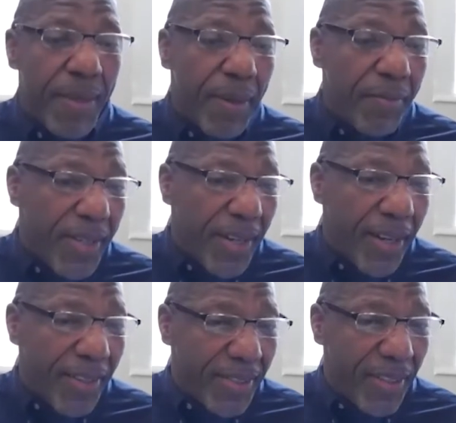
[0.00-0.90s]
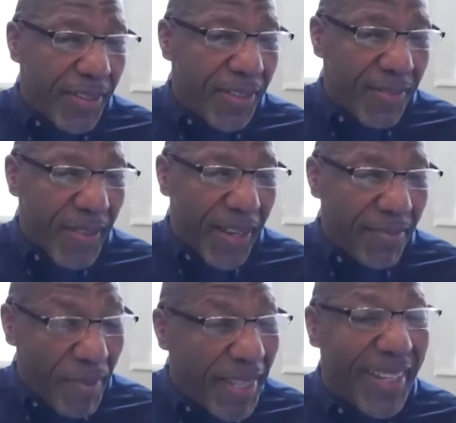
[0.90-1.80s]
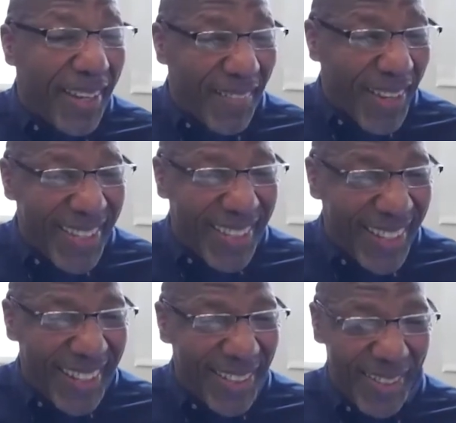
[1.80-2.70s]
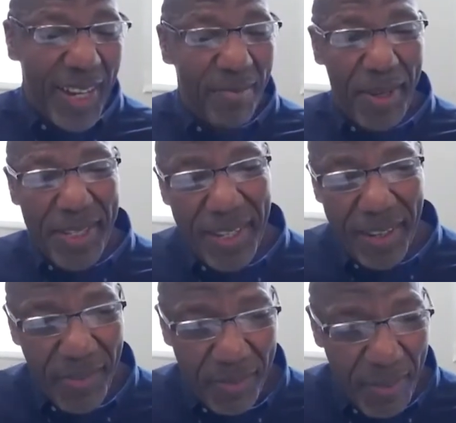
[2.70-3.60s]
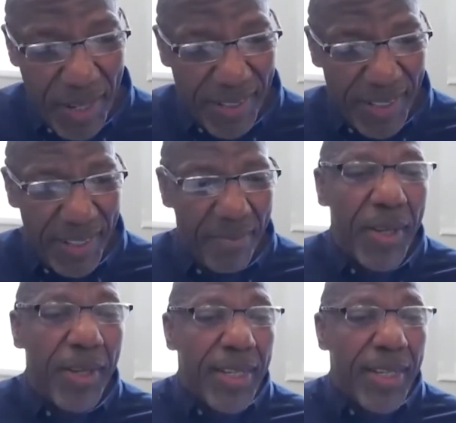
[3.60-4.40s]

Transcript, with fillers: but we also, uh, many of us, and I count myself among them,